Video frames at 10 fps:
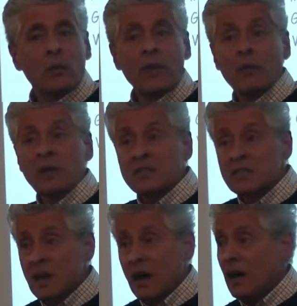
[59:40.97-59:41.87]
We will
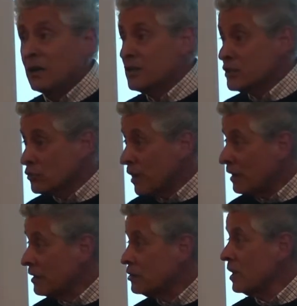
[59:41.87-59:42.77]
start a
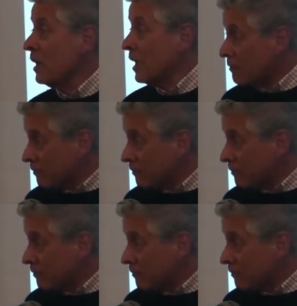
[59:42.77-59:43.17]
strategy